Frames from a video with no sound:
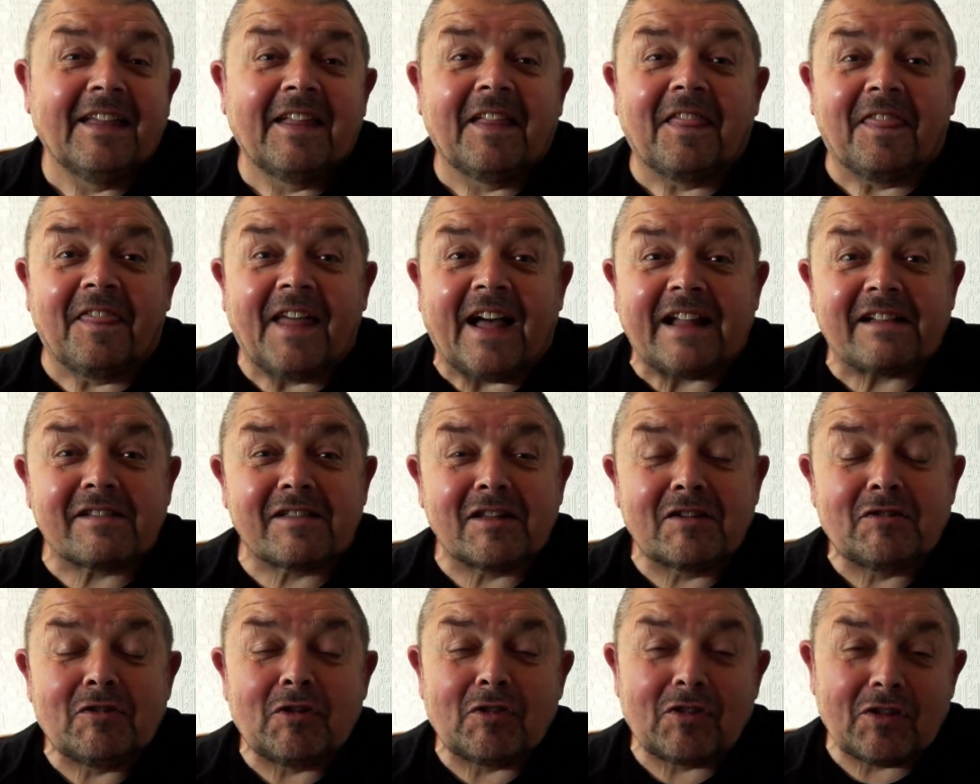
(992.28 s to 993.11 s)
That's
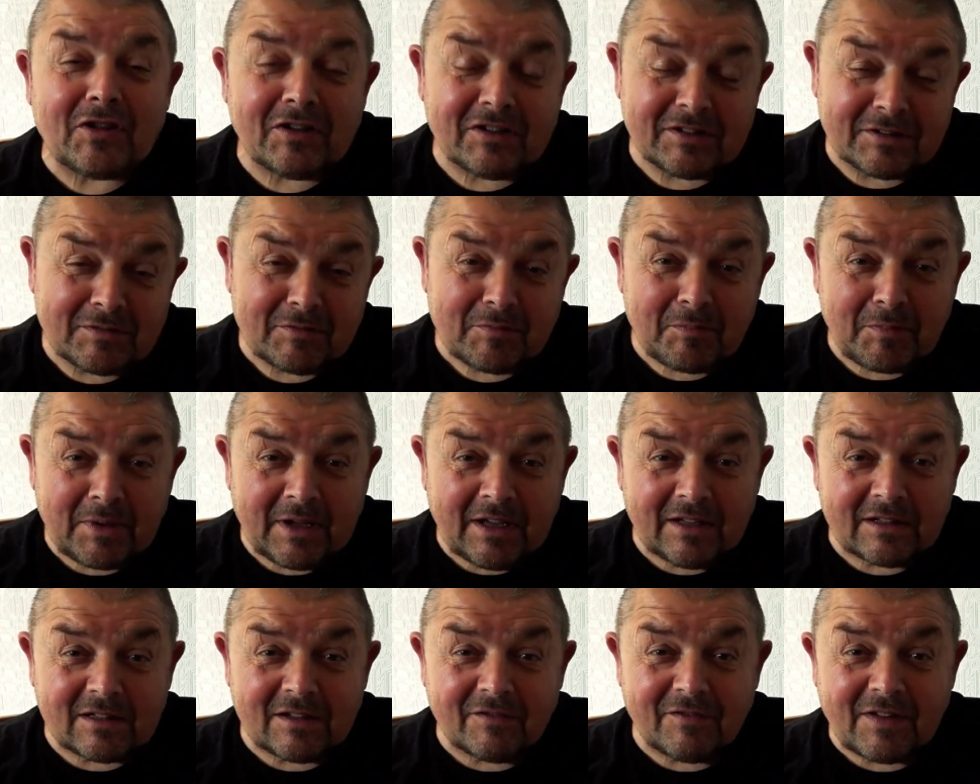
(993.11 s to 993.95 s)
another
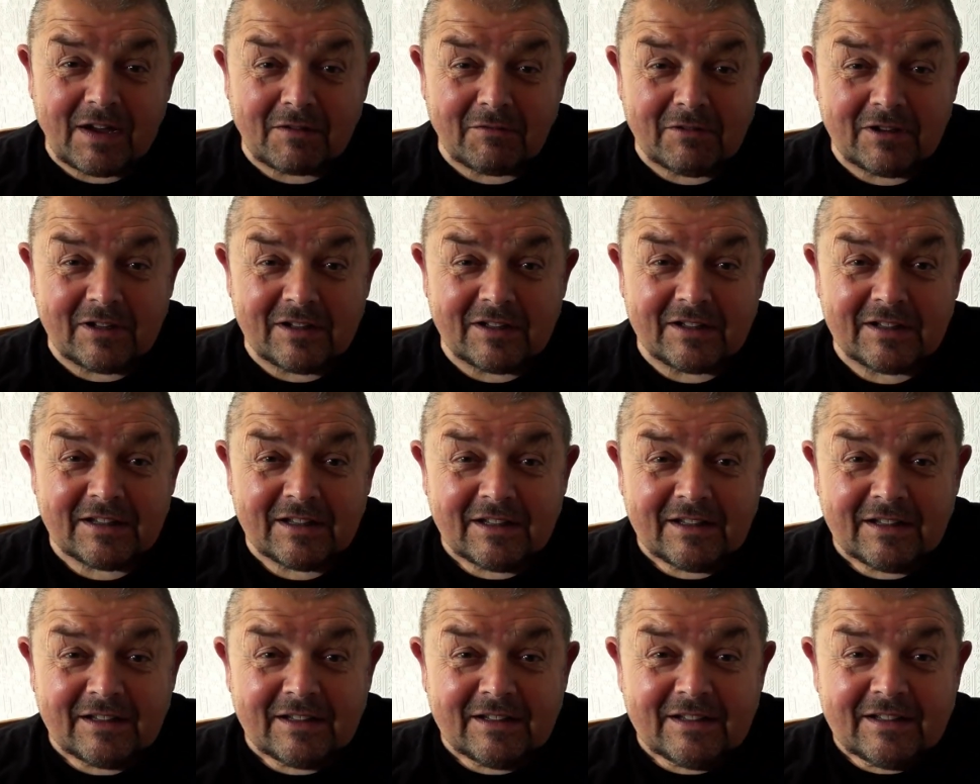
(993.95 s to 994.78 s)
part of our
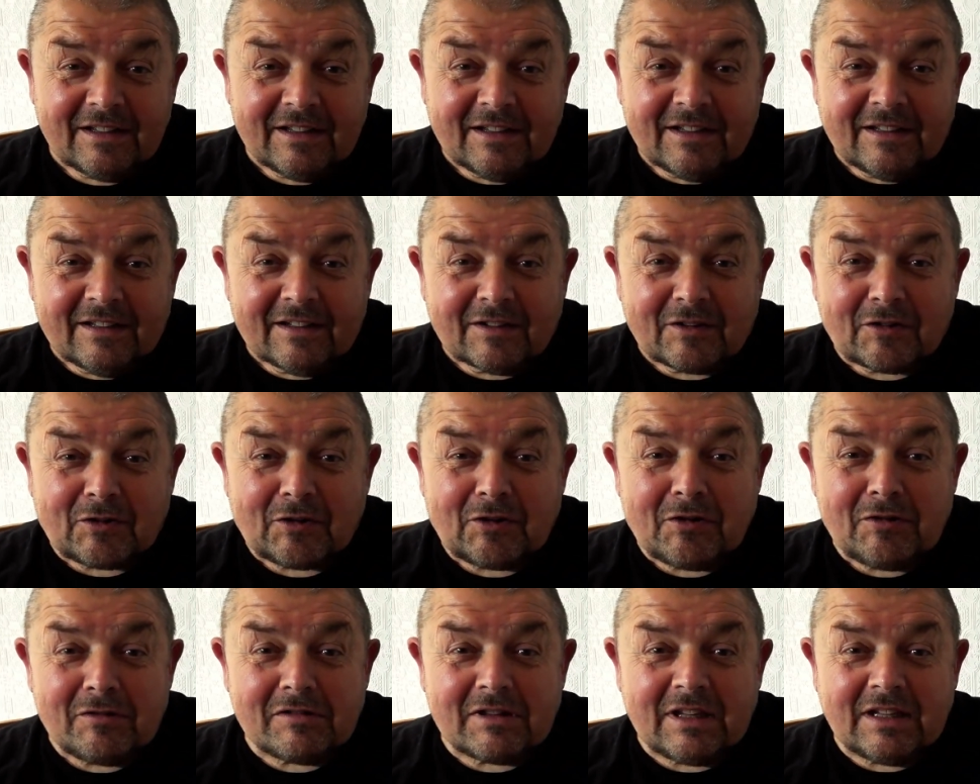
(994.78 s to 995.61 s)

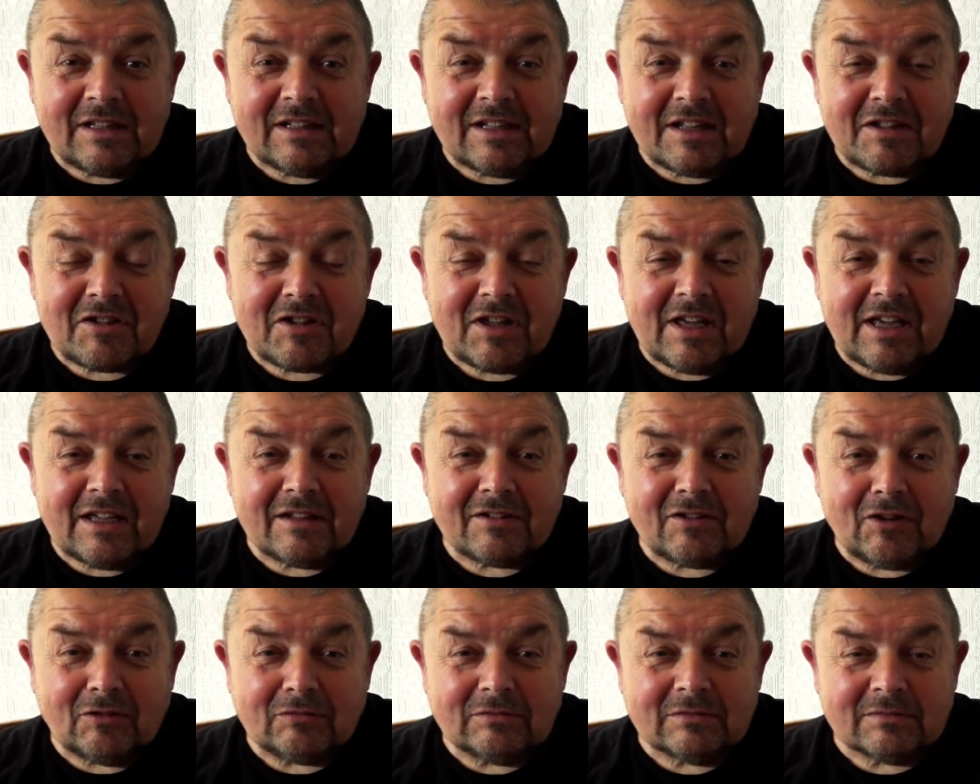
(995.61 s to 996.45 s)
cruising this year
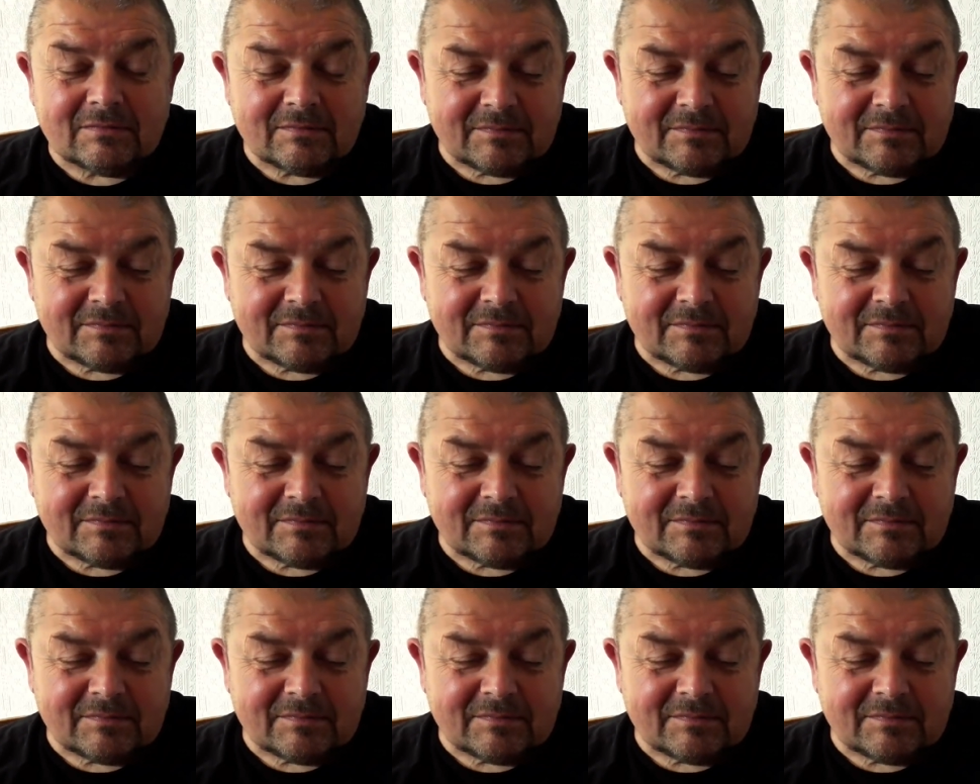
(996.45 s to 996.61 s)
done.